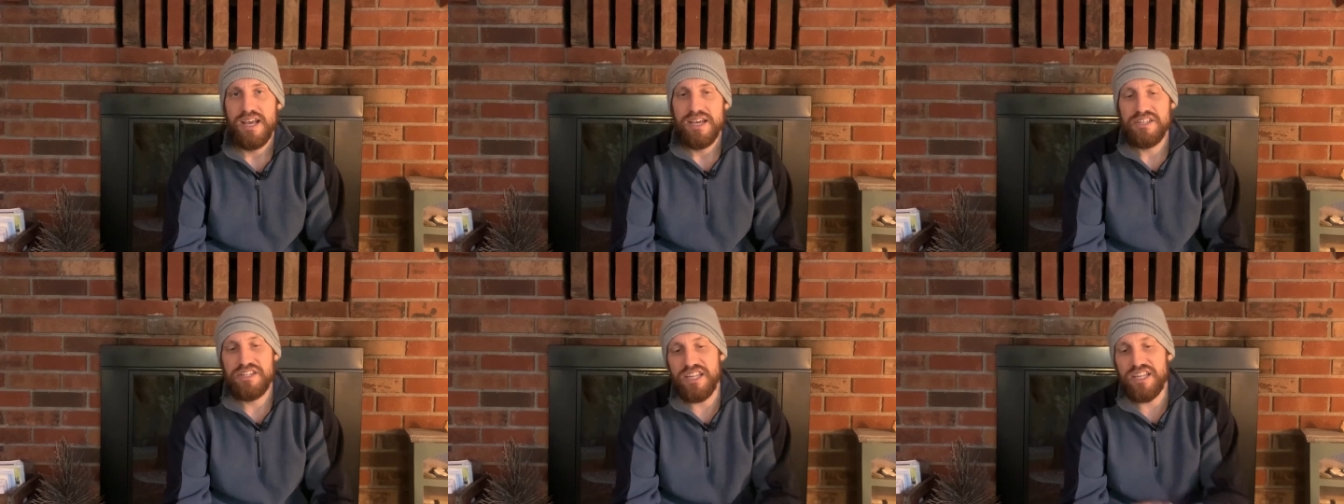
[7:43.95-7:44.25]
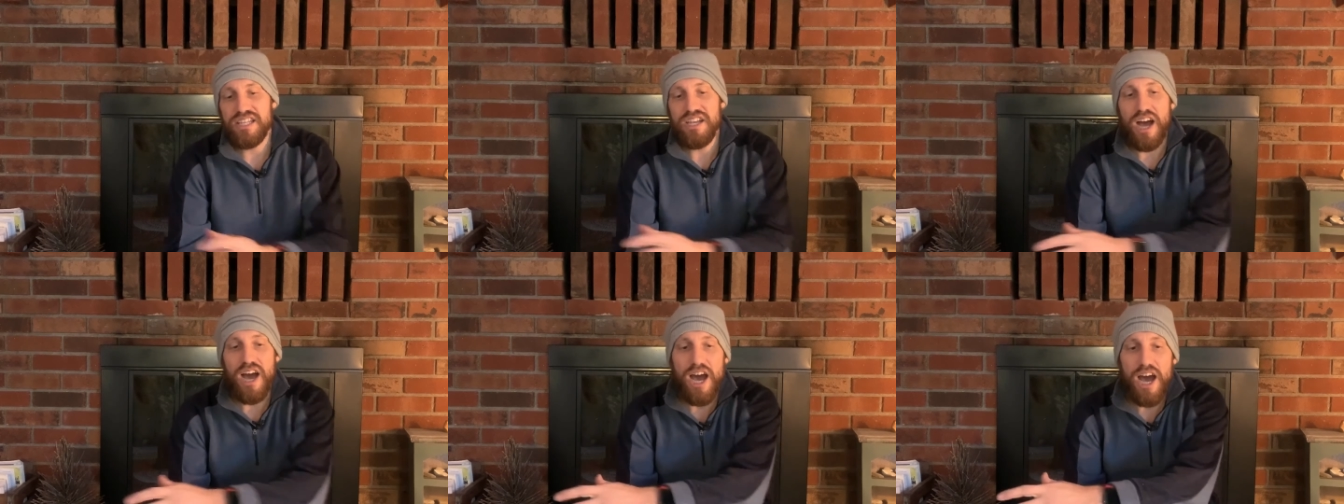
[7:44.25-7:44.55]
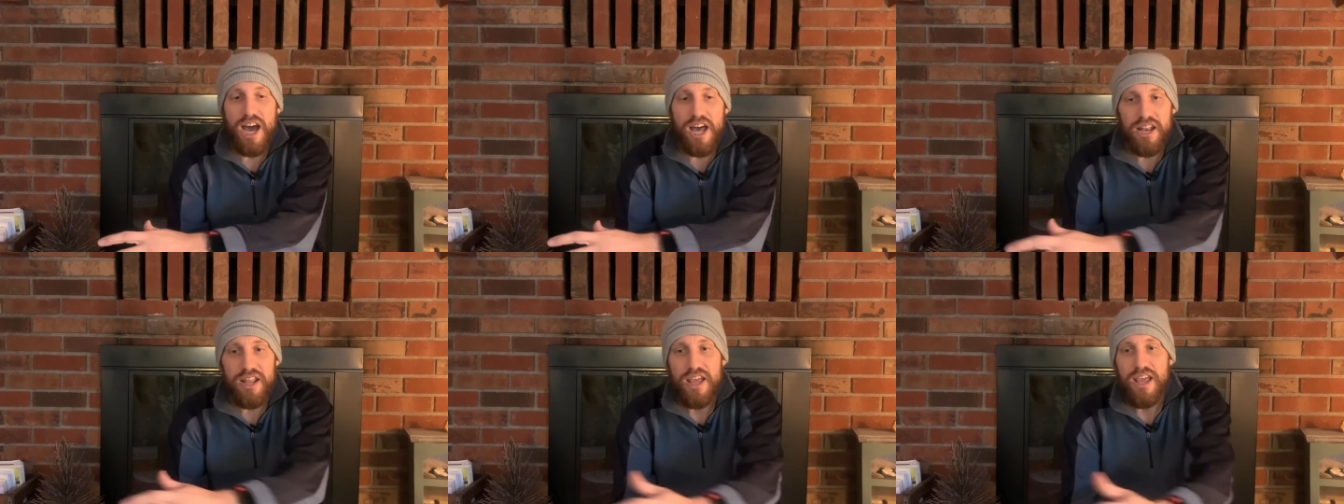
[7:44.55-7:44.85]
See,
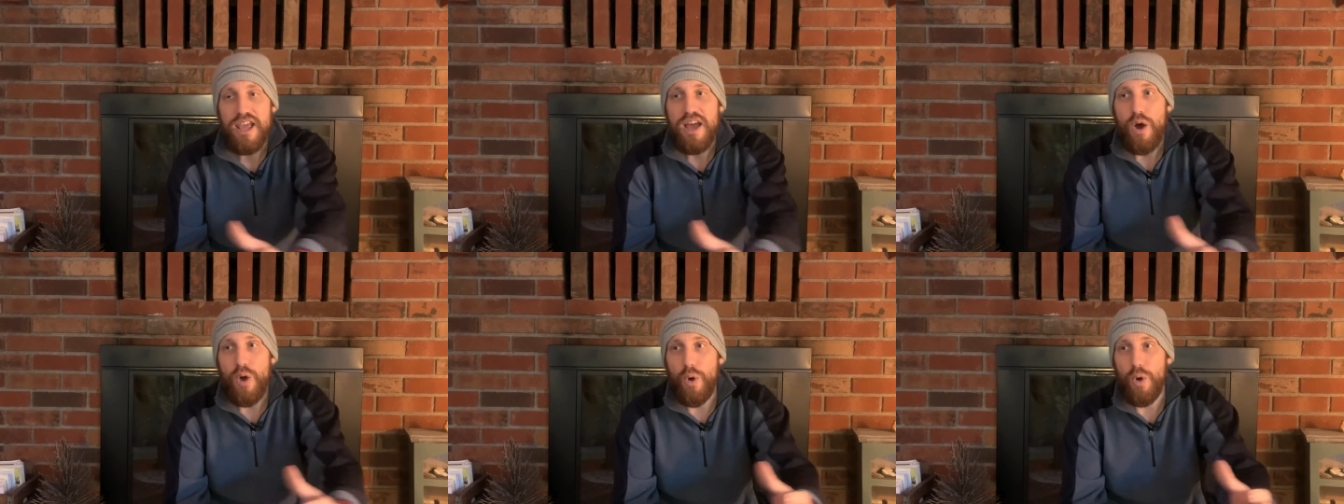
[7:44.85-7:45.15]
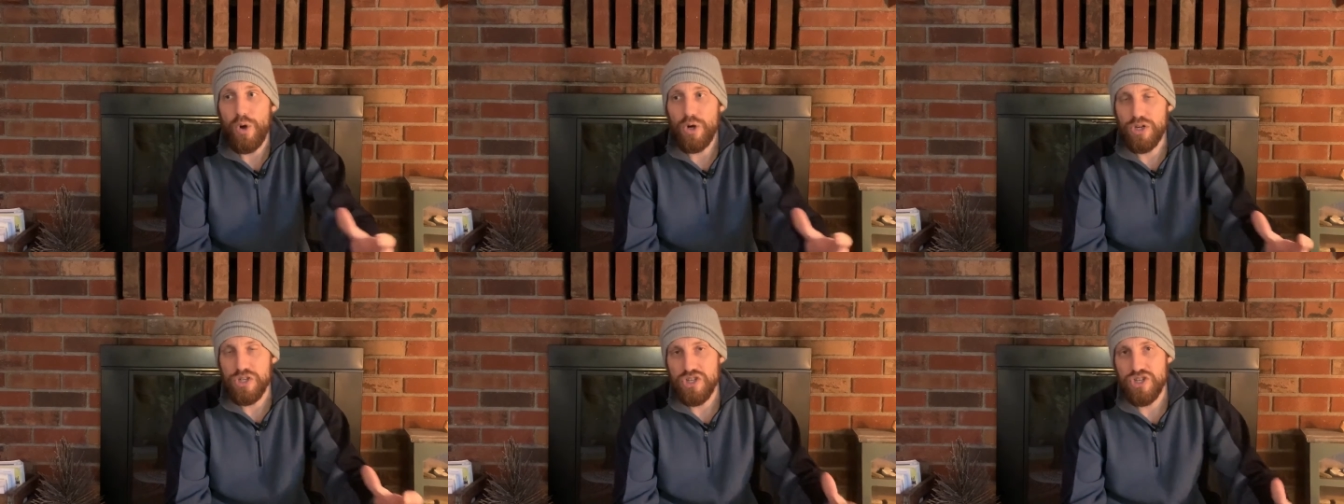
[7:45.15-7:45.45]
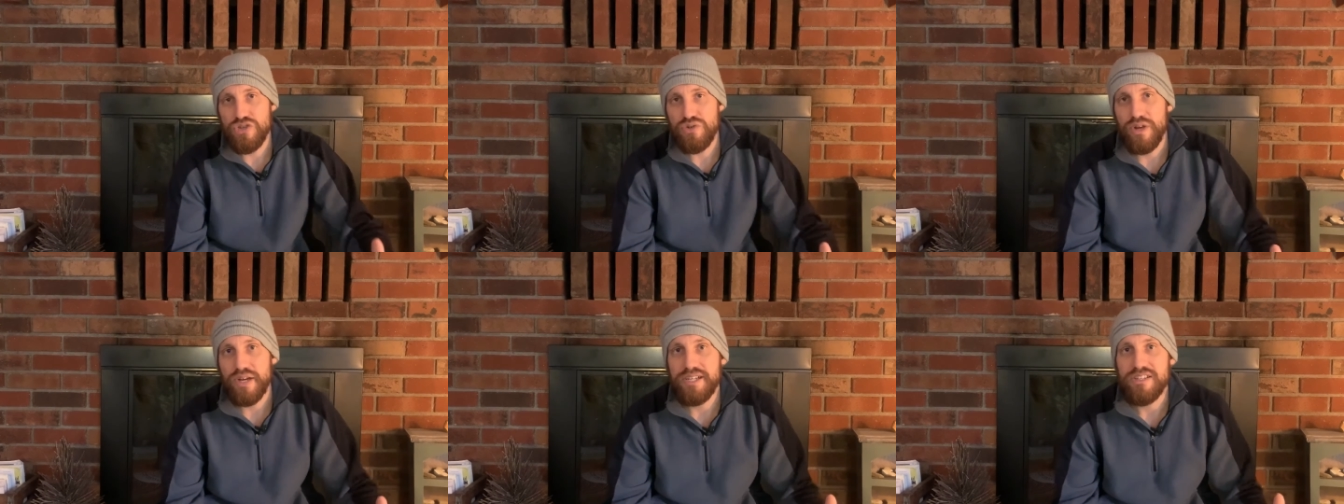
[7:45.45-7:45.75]
God
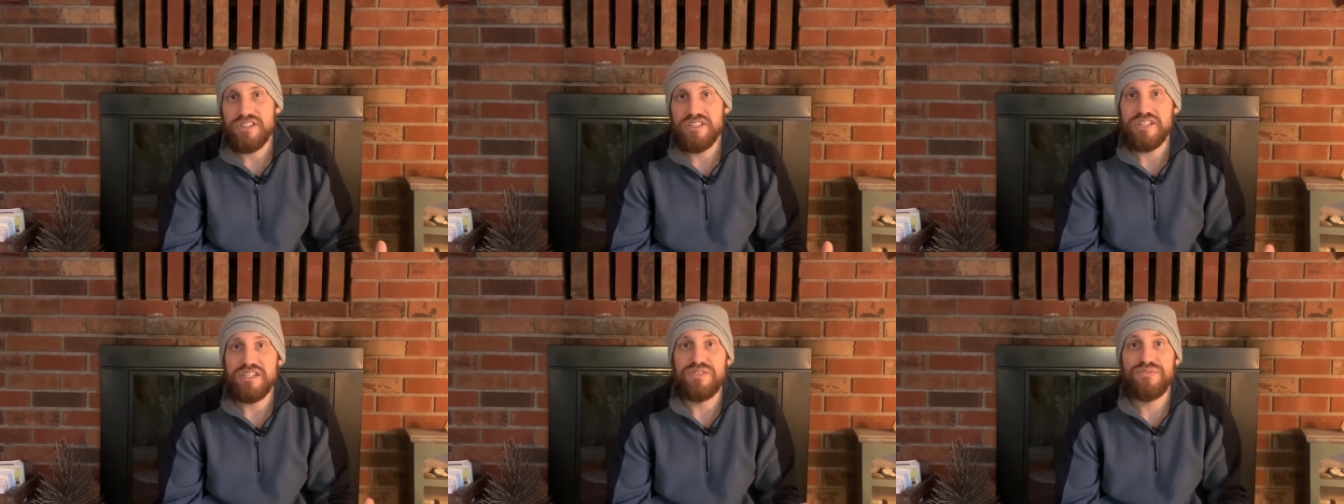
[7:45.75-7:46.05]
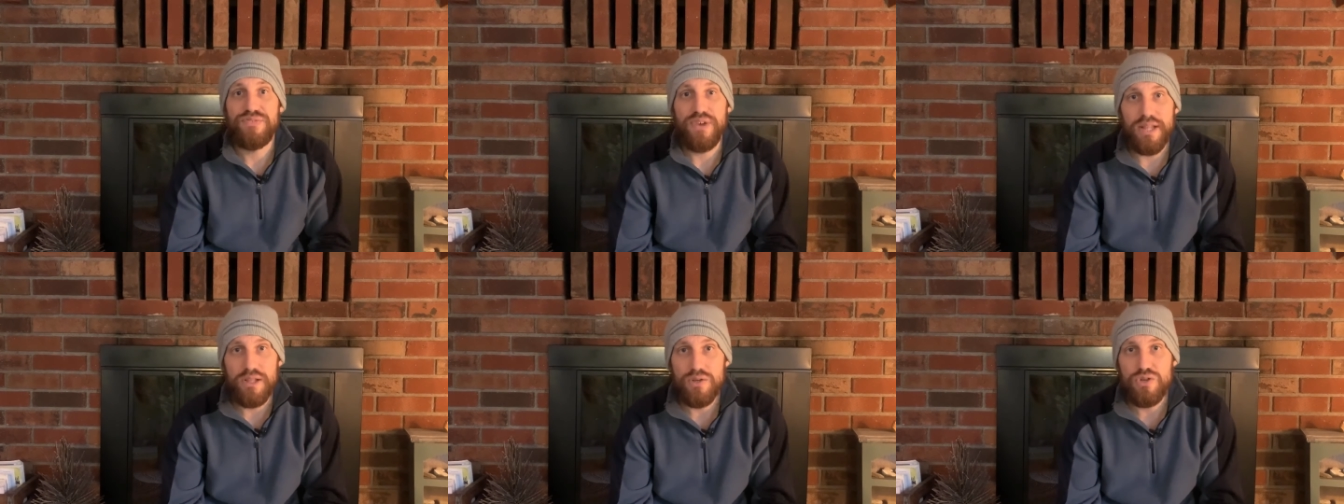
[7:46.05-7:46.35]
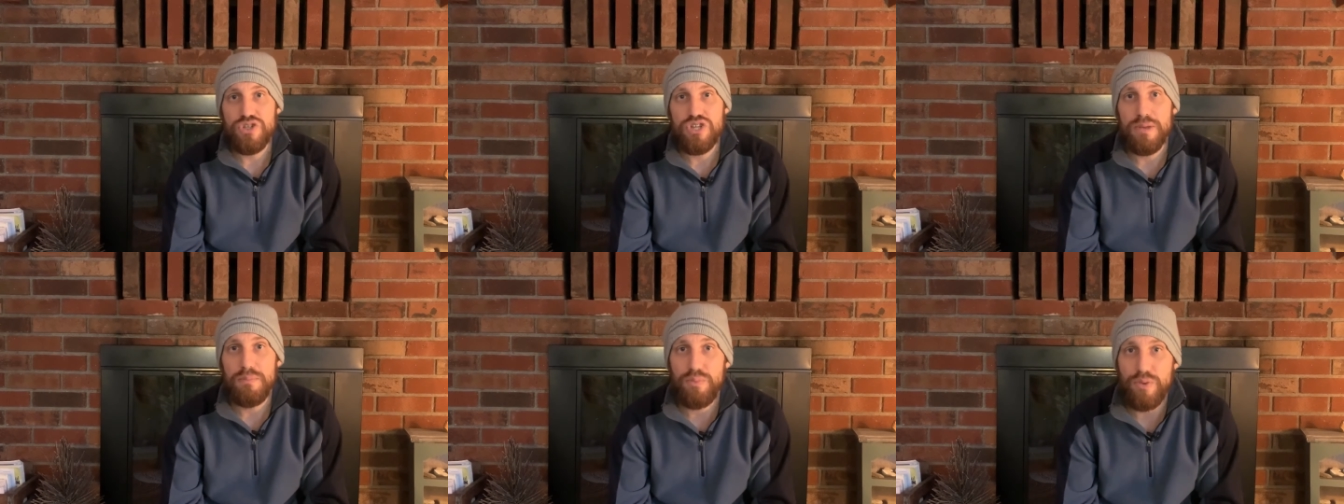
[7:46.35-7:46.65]
orchestrates this
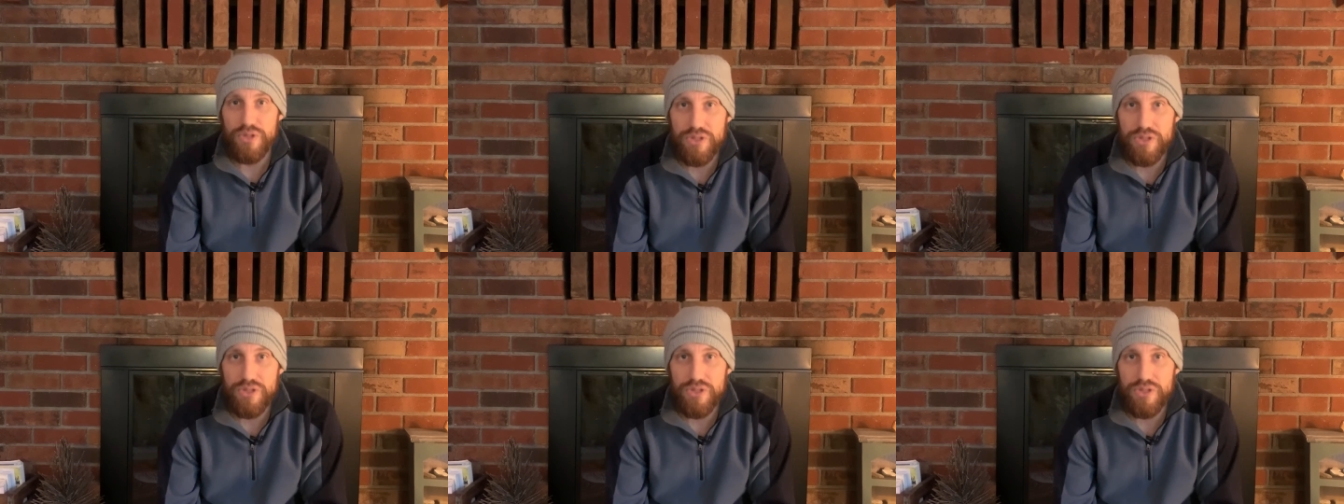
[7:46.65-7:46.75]
fellowship